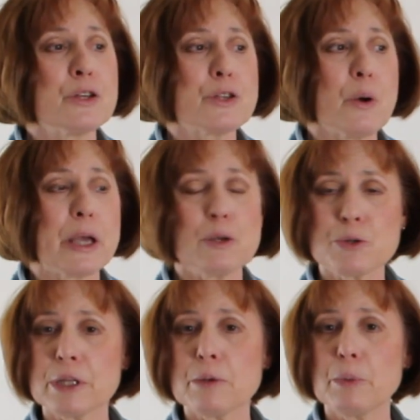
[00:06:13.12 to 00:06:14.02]
So I
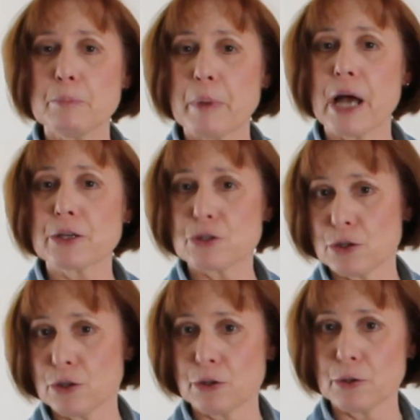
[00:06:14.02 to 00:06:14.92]
usually will buy
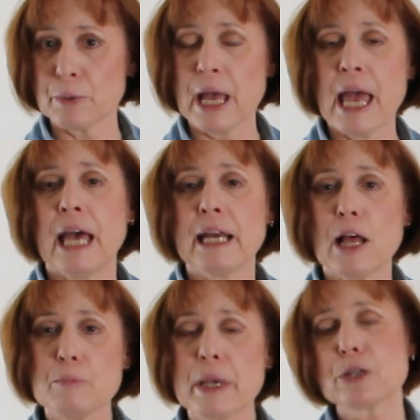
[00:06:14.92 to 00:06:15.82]
2, and
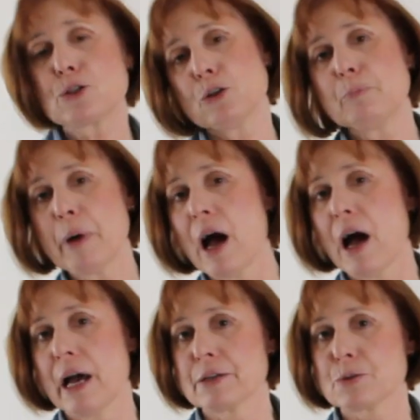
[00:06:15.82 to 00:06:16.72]
I'll make 2
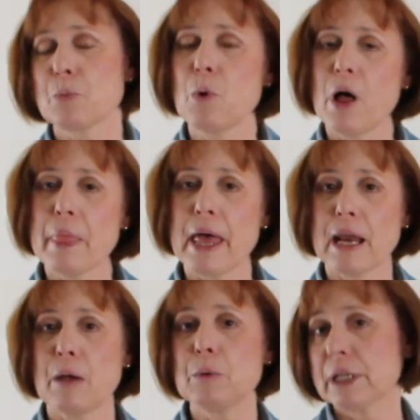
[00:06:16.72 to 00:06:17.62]
pies, one that
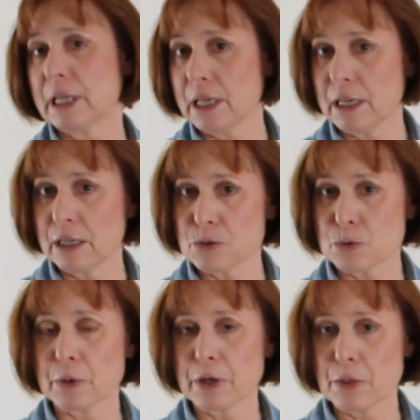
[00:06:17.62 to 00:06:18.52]
I will eat
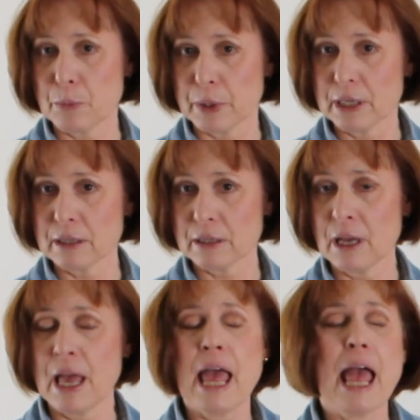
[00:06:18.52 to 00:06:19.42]
during the week,
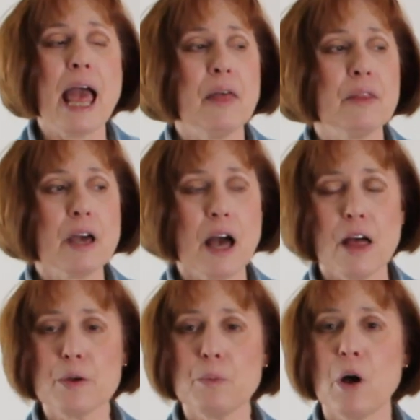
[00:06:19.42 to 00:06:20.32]
and the
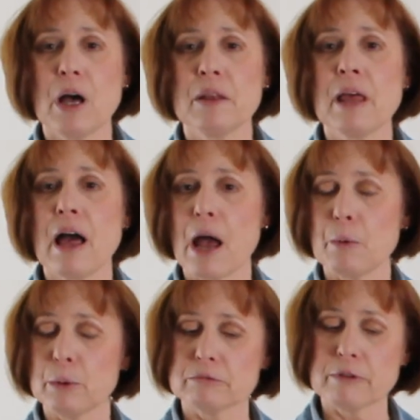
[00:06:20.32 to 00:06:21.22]
other one I
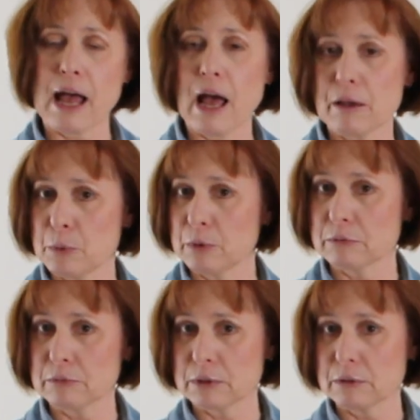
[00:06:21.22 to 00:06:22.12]
will
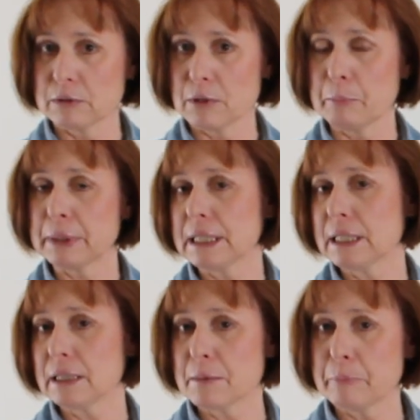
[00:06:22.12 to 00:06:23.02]

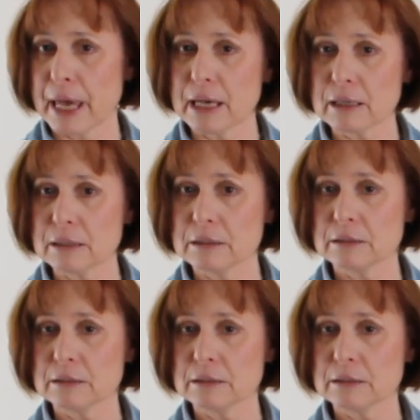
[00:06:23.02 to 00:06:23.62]
completely bake,